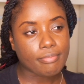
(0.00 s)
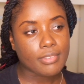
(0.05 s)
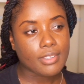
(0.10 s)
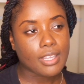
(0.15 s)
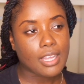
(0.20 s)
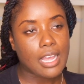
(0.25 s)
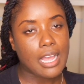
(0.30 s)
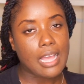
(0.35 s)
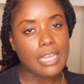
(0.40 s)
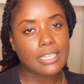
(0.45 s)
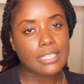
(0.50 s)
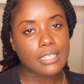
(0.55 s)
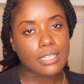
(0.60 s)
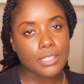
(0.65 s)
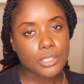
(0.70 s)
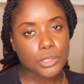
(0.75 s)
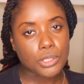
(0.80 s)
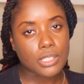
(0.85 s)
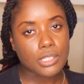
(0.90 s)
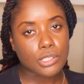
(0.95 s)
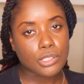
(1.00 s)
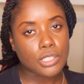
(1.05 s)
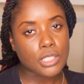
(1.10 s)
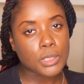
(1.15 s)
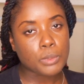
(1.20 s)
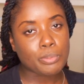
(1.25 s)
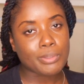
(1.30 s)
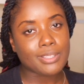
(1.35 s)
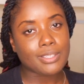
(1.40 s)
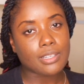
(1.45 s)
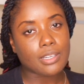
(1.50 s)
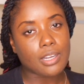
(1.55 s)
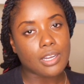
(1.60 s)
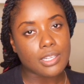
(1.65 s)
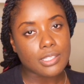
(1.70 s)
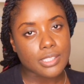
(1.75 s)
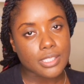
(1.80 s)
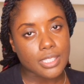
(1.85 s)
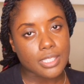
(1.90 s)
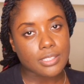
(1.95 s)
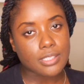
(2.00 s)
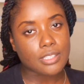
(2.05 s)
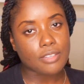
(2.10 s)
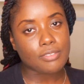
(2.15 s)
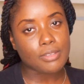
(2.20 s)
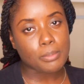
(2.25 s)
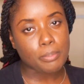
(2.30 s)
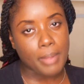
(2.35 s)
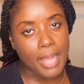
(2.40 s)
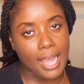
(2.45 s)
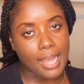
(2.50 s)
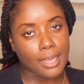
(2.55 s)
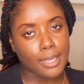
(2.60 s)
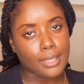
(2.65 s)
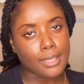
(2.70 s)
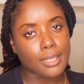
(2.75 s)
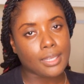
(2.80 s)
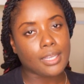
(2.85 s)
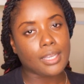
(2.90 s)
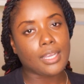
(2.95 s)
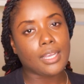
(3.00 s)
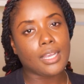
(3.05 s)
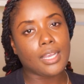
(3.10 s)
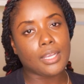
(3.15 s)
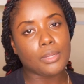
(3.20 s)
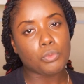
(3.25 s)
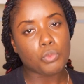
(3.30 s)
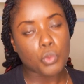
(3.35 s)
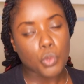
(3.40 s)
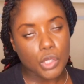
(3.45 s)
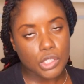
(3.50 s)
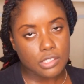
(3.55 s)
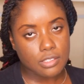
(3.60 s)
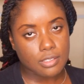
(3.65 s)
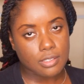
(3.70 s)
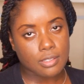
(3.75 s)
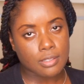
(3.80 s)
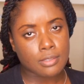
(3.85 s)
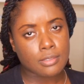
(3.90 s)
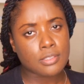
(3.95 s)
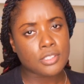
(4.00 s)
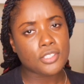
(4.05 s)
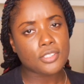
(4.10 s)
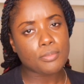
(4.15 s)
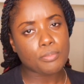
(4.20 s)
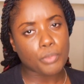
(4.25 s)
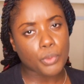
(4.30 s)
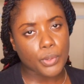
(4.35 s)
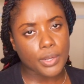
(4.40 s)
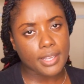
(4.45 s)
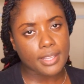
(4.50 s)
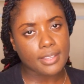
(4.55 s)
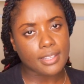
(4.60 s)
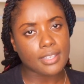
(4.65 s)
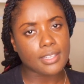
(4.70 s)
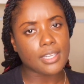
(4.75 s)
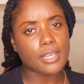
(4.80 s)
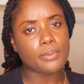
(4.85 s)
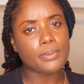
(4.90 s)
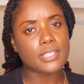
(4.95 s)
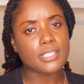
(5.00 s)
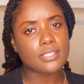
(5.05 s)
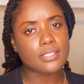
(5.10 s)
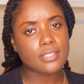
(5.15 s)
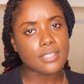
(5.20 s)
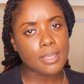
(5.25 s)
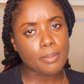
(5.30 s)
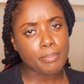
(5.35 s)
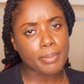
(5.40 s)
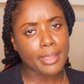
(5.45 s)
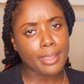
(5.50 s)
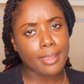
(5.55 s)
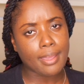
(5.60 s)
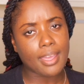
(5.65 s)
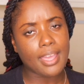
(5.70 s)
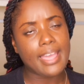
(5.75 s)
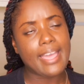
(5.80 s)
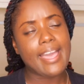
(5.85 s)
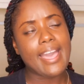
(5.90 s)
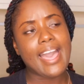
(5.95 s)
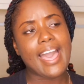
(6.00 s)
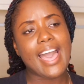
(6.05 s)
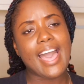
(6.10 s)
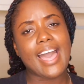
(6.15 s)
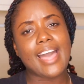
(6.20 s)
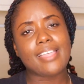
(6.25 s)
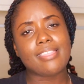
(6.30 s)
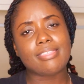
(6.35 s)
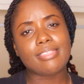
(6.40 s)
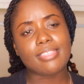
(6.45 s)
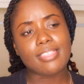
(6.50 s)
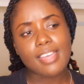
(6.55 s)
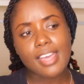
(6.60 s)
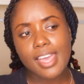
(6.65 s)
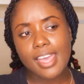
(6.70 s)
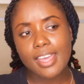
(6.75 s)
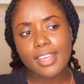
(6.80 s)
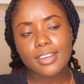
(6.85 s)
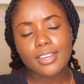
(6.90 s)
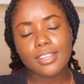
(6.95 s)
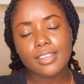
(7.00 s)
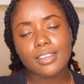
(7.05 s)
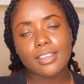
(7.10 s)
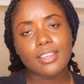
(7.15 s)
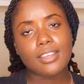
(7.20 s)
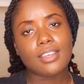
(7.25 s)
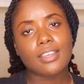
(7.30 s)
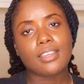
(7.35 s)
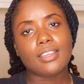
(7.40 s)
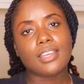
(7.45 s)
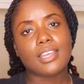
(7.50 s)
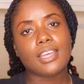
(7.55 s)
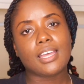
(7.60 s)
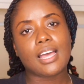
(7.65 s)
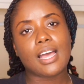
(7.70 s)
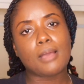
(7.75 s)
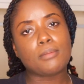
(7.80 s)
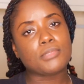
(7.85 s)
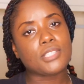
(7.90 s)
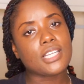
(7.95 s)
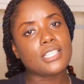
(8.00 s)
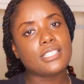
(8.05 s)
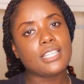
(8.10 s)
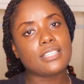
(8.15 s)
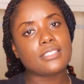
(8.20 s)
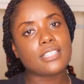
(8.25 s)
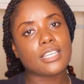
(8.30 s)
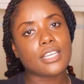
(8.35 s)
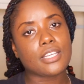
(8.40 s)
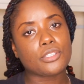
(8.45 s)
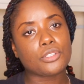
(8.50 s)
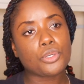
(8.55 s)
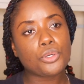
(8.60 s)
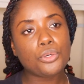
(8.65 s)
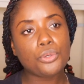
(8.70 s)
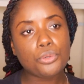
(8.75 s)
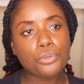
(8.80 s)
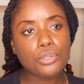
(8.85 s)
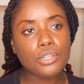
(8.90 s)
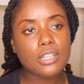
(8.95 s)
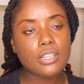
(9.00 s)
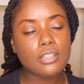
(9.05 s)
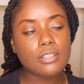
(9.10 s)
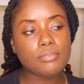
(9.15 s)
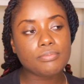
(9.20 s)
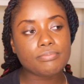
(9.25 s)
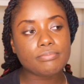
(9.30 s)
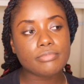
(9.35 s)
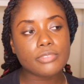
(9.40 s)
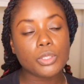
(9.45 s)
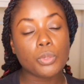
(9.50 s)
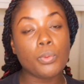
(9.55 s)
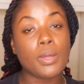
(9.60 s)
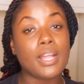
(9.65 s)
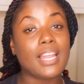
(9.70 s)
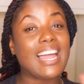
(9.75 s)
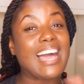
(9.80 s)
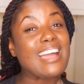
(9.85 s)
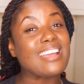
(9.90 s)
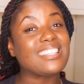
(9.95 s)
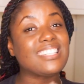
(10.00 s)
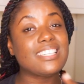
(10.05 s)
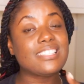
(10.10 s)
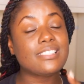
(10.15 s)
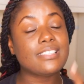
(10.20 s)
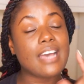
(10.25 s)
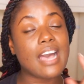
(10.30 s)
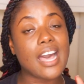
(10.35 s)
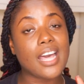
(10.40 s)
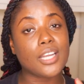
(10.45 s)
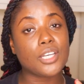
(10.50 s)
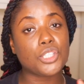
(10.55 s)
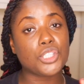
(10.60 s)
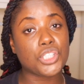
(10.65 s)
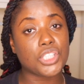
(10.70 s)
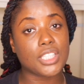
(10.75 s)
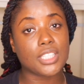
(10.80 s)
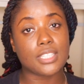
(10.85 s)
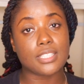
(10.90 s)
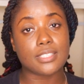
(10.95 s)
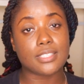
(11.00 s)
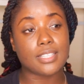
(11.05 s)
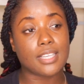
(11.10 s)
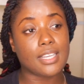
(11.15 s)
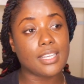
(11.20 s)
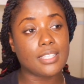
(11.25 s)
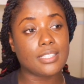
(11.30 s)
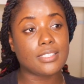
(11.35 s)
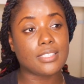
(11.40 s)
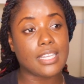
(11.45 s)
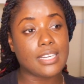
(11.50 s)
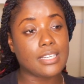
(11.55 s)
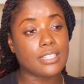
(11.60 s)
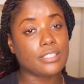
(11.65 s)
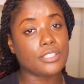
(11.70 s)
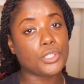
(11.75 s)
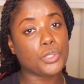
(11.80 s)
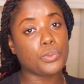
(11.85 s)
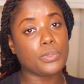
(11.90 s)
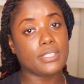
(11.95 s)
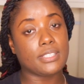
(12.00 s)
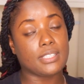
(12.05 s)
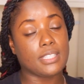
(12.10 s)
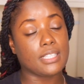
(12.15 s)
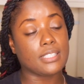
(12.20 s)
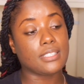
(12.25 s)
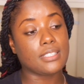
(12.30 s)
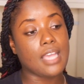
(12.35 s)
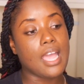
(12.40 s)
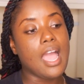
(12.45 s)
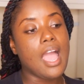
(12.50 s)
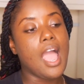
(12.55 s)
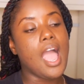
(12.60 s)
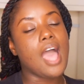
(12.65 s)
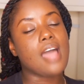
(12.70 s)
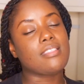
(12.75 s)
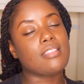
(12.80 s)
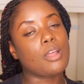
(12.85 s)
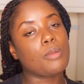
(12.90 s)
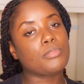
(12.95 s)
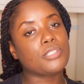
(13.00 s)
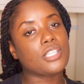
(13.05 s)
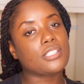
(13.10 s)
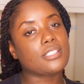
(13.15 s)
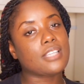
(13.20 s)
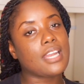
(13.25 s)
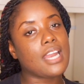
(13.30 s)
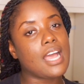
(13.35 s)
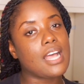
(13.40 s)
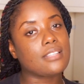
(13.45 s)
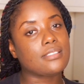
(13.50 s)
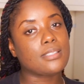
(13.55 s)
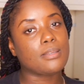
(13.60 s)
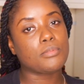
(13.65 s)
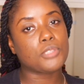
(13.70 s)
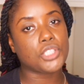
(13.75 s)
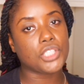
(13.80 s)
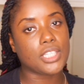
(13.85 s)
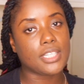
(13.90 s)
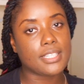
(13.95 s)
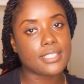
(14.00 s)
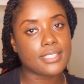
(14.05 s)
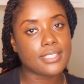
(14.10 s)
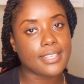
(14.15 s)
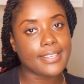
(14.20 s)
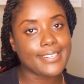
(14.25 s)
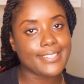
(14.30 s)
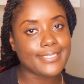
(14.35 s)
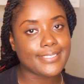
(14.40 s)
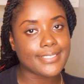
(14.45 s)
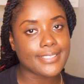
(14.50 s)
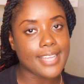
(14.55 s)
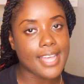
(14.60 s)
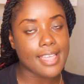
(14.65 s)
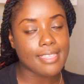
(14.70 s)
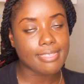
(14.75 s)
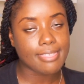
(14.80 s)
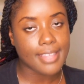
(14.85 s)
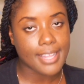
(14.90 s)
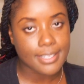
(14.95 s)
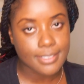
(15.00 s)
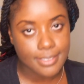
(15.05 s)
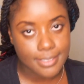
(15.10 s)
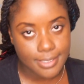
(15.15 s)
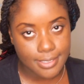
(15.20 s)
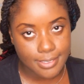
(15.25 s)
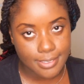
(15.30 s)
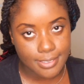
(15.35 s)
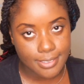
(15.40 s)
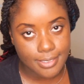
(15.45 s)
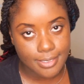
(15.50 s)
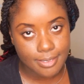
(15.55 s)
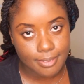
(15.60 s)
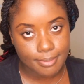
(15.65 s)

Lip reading: I literally just put the contents of the pack in water to boil, and now it's steeping, and then I'm just letting it cool. Well, I need to add sugar to it. I need to sweeten it, and I'm just gonna add some sugar to it, and that's it.